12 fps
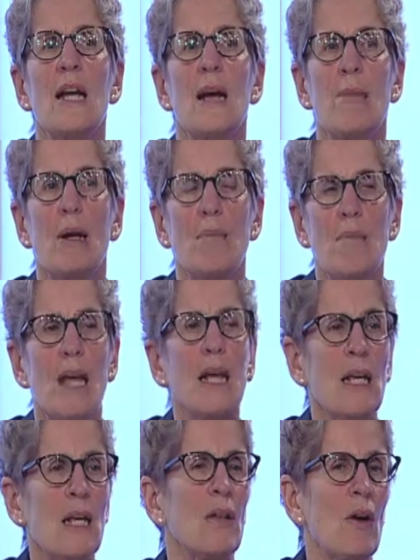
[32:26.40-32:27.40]
but
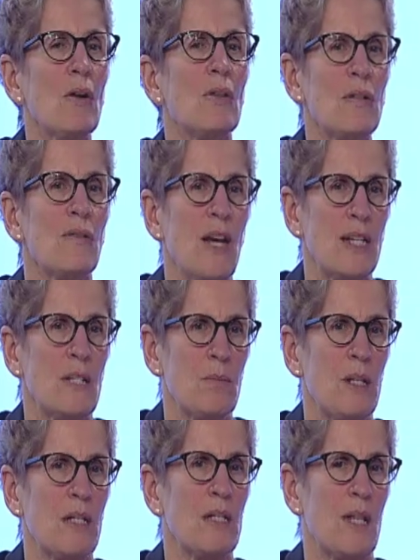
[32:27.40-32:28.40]
making those
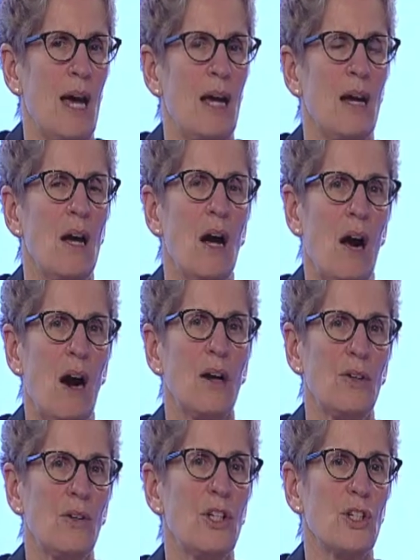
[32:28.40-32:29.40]
investments that are
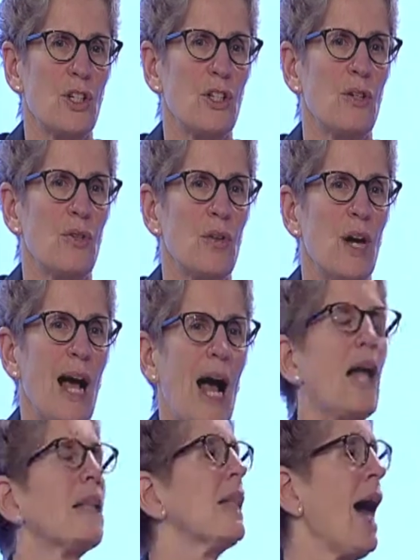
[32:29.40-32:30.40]
going to
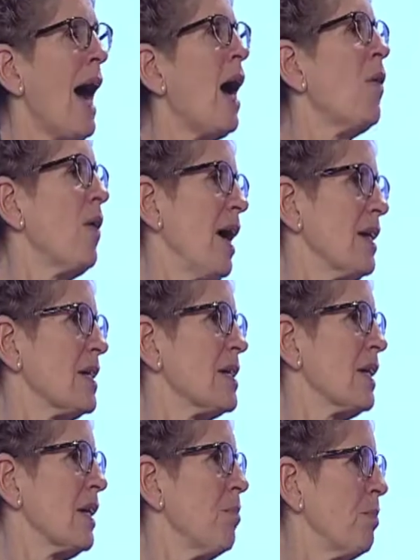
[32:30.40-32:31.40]
allow us
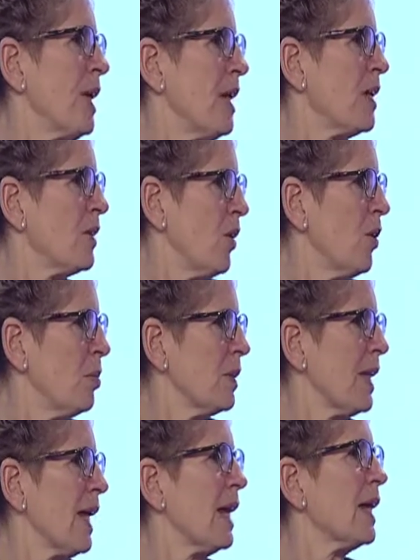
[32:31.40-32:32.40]
to compete
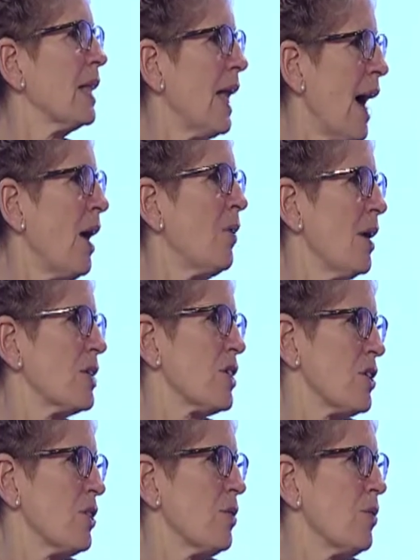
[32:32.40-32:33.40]
globally and allow us
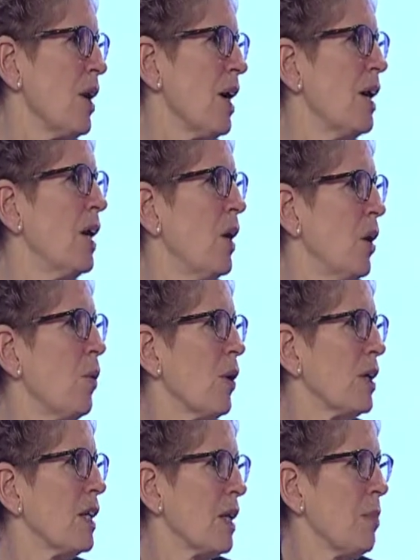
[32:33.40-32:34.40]
to. Uh,
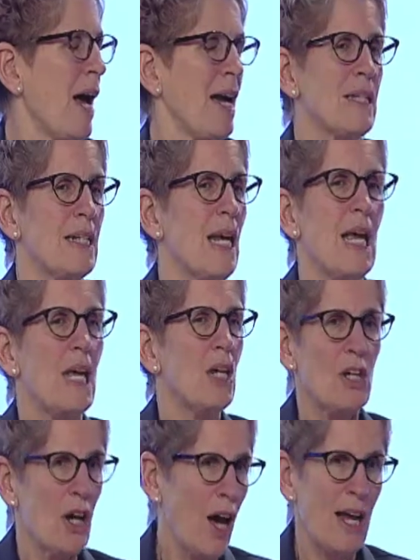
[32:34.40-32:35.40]
work at capacity.
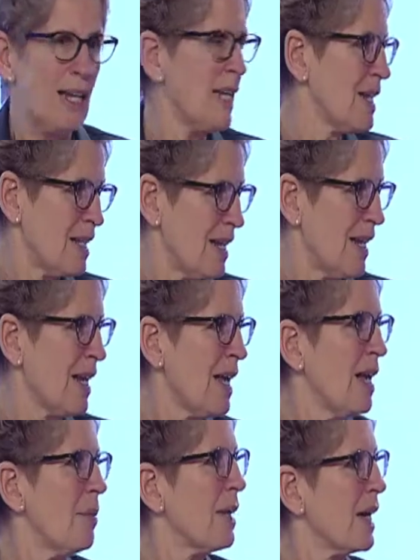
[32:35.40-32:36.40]
Not easy
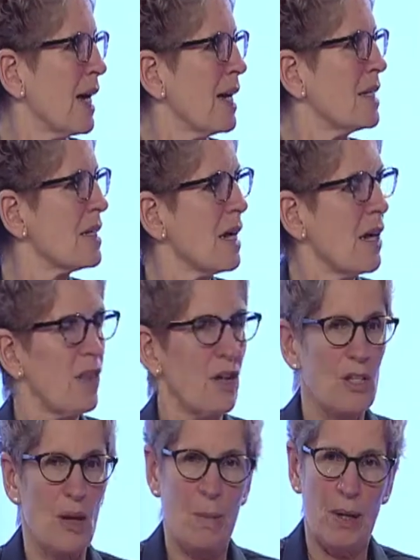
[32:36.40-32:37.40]
because
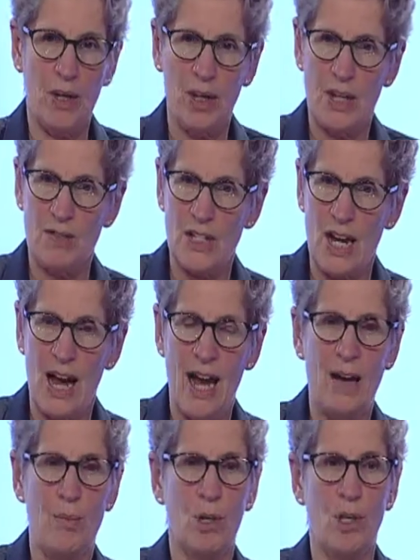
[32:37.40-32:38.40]
there's a period of
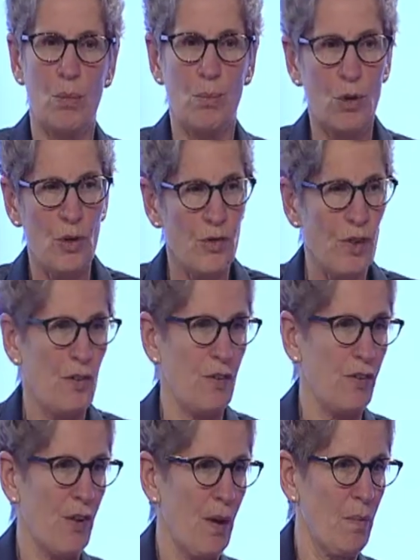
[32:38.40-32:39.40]
time where you're moving
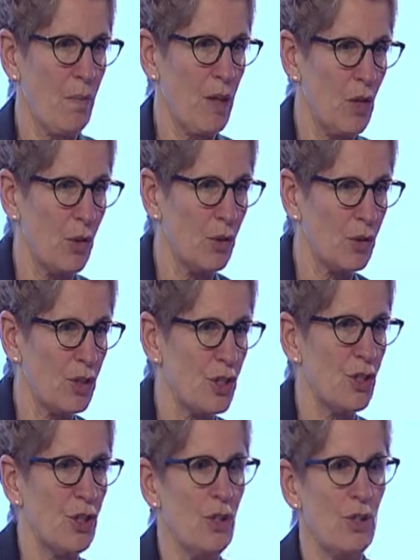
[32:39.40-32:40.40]
from the older
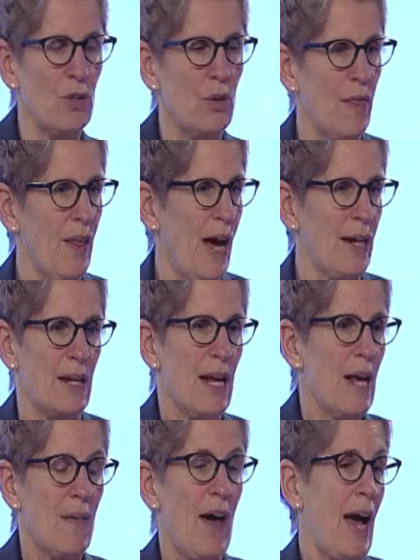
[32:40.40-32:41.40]
to the new and that,
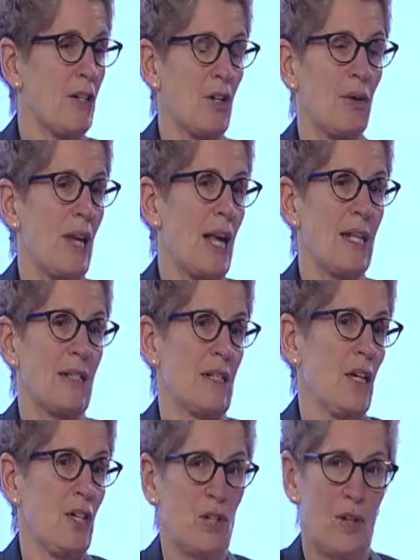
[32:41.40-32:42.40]
that creates
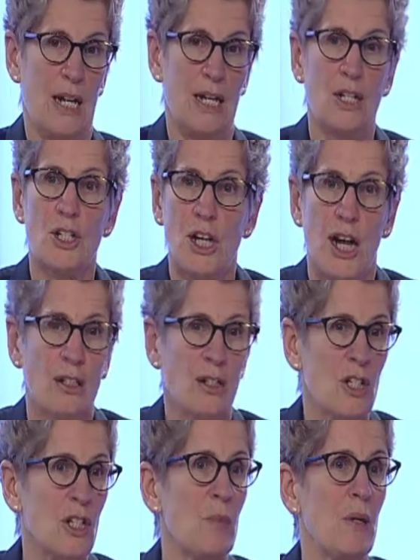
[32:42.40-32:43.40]
training
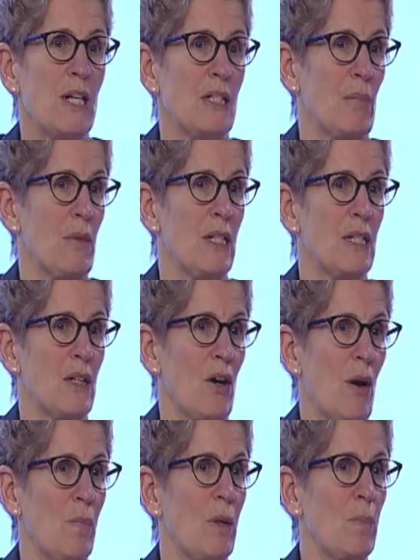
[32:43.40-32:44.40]
challenges because it means there
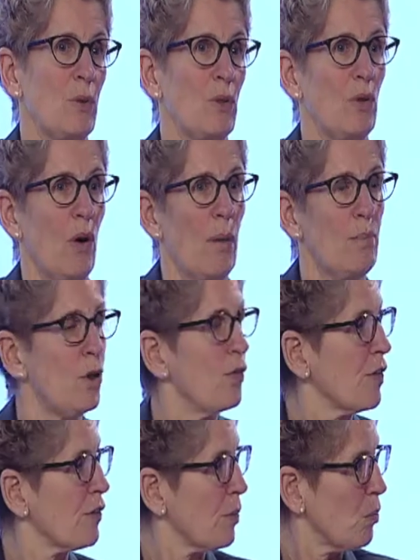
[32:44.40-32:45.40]
are people who are
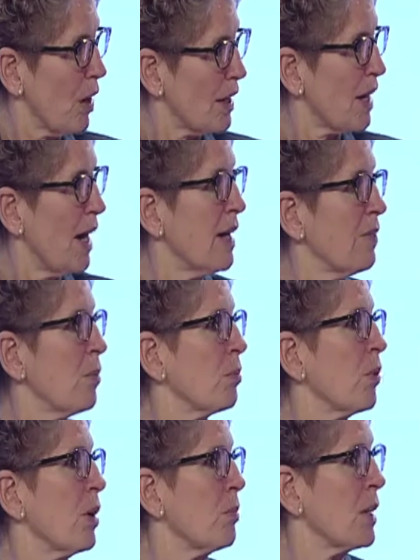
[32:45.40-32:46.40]
moving from one kind of
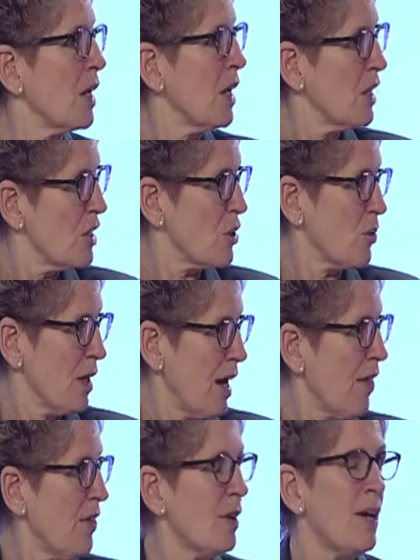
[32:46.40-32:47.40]
employment to
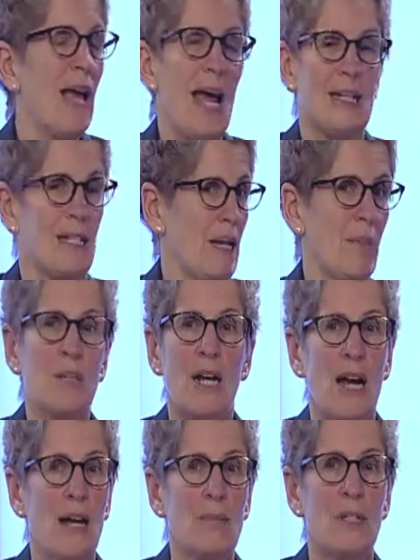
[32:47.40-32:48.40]
another and
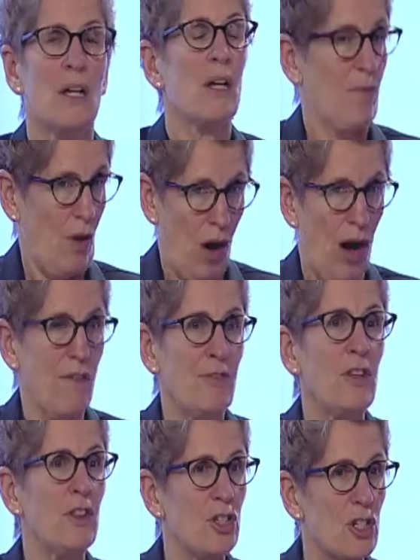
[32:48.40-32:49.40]
sometimes,
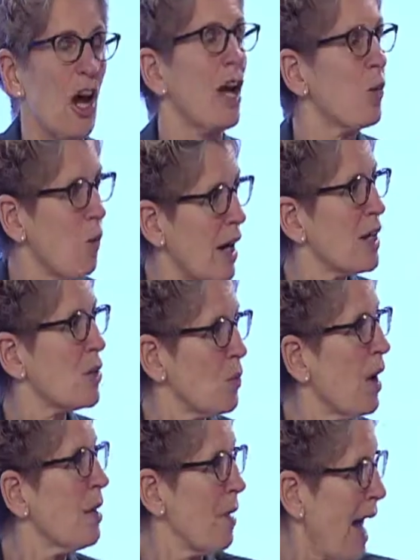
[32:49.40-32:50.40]
often, there's not a one to
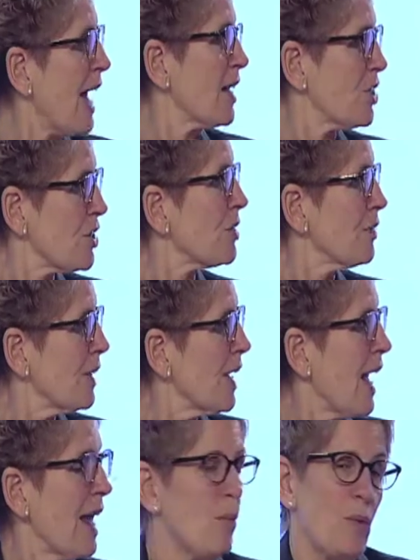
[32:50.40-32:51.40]
-one match.
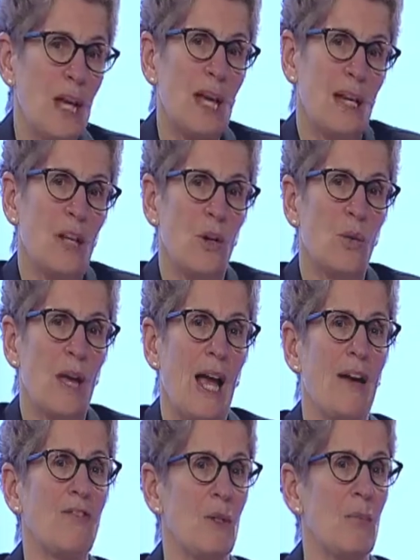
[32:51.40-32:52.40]
And we, you know, we
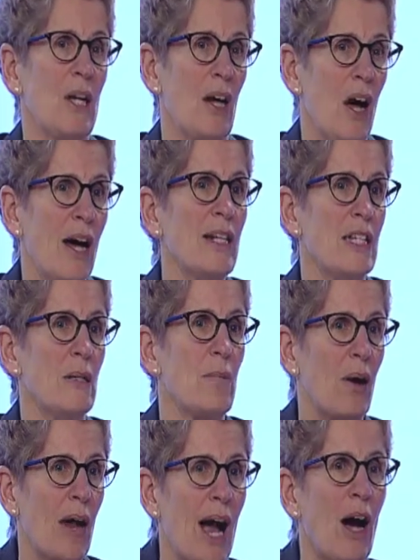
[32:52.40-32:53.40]
have to be honest
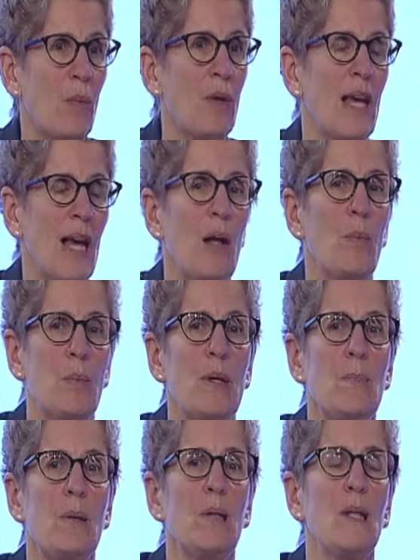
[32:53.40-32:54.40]
about how we help
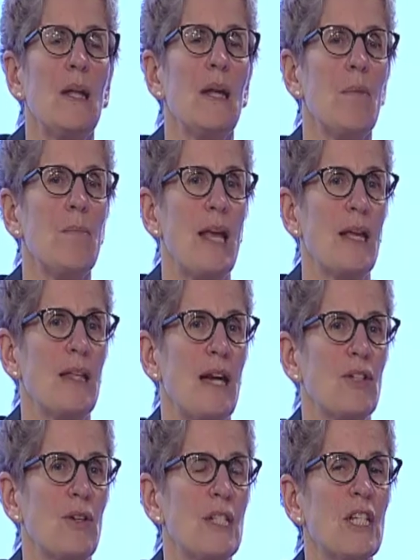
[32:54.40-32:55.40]
people make
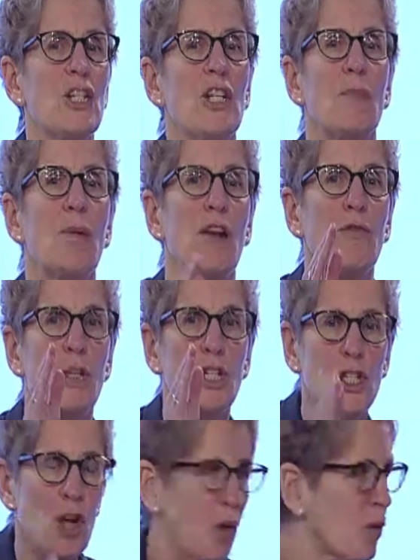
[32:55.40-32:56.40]
that transition. But if we
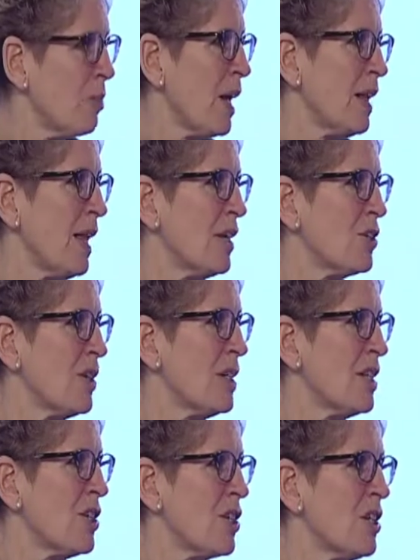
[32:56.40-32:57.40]
don't make that
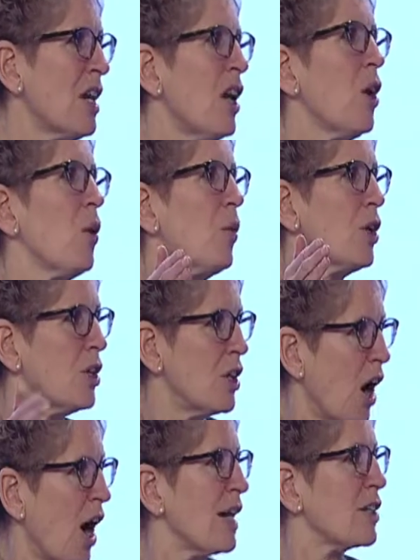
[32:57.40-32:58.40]
transition, we're
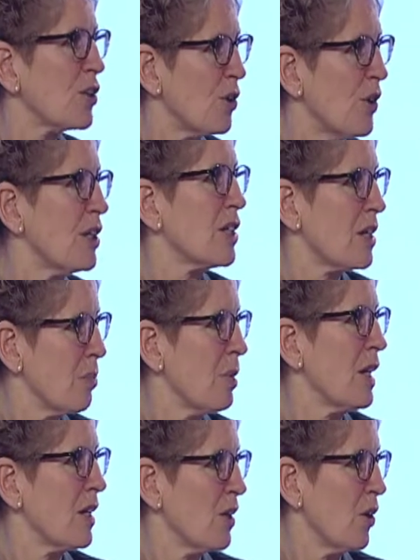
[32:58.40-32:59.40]
not going to
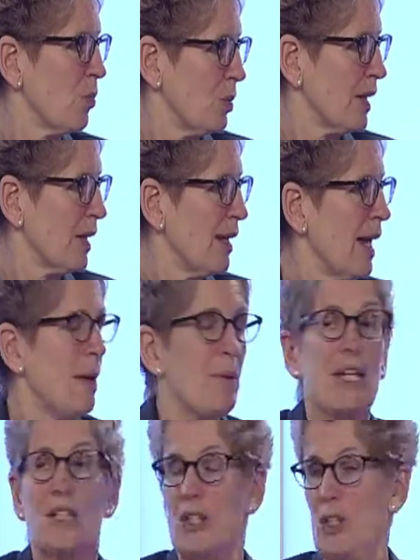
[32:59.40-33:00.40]
compete globally.
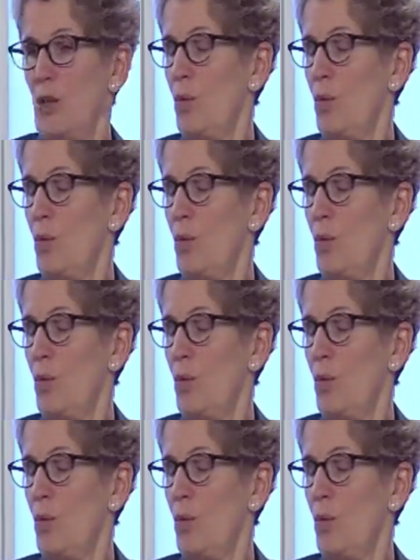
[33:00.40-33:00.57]
Because, you know,